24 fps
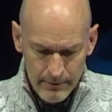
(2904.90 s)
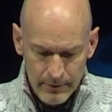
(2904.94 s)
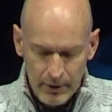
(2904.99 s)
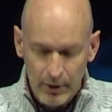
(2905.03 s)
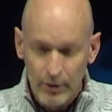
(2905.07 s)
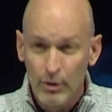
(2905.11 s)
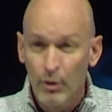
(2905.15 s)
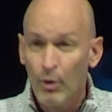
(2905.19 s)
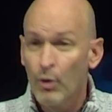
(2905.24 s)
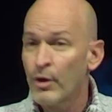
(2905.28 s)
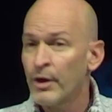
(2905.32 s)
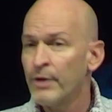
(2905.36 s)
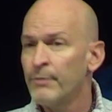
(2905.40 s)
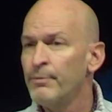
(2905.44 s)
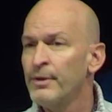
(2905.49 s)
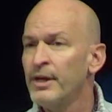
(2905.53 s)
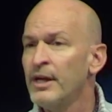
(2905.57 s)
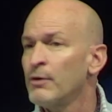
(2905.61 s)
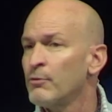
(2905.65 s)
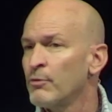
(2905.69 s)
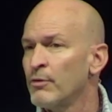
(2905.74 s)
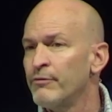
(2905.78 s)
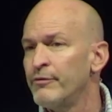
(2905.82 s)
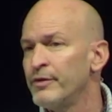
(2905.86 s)
The glory
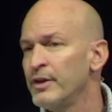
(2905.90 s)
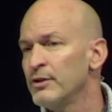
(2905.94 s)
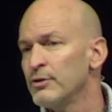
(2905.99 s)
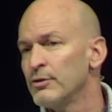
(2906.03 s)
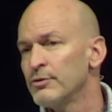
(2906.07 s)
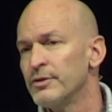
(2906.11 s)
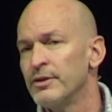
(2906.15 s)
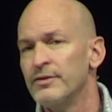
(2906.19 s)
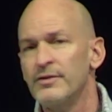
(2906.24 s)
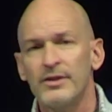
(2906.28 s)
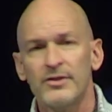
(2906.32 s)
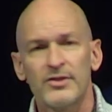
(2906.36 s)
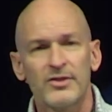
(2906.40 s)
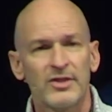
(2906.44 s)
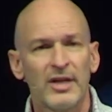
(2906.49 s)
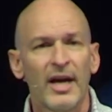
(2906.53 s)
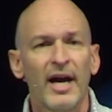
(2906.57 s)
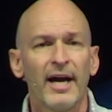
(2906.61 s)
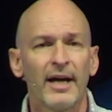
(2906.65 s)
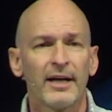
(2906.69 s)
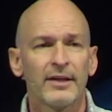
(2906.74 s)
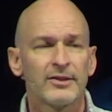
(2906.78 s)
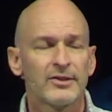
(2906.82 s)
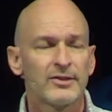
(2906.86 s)
being revealed in this
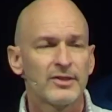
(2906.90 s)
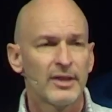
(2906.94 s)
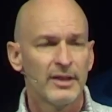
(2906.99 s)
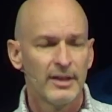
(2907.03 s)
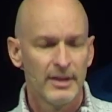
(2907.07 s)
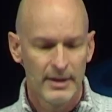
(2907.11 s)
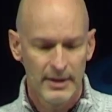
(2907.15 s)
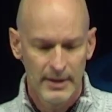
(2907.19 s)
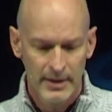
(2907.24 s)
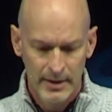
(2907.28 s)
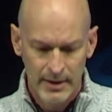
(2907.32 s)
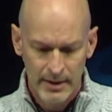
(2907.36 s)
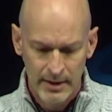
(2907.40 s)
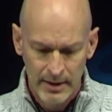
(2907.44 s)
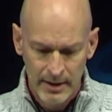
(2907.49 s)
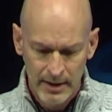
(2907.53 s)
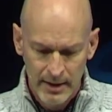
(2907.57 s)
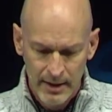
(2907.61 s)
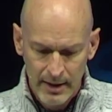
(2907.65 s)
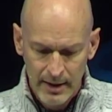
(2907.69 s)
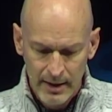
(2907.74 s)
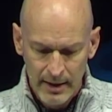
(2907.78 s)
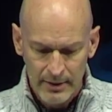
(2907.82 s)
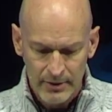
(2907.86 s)
text
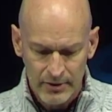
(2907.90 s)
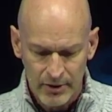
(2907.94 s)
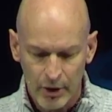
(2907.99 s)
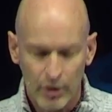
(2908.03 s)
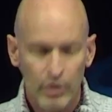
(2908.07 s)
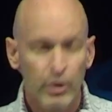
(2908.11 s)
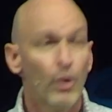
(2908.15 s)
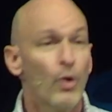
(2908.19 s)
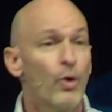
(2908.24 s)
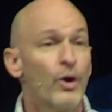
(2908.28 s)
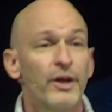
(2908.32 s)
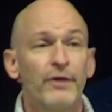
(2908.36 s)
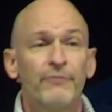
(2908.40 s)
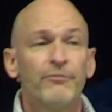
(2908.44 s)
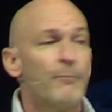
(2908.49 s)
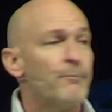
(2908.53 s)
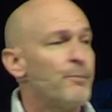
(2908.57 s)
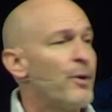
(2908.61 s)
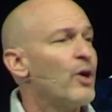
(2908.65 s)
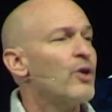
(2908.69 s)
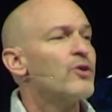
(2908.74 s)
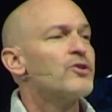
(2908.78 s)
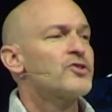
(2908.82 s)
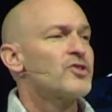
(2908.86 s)
is the glory of a
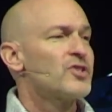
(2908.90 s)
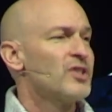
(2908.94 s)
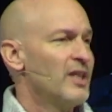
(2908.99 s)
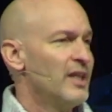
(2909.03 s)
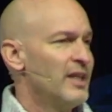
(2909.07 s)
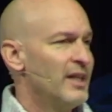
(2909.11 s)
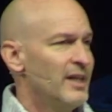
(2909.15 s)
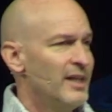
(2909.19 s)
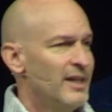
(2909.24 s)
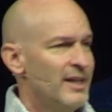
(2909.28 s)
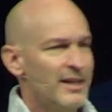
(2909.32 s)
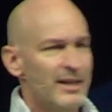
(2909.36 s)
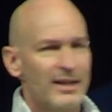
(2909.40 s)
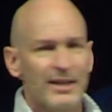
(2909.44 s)
person.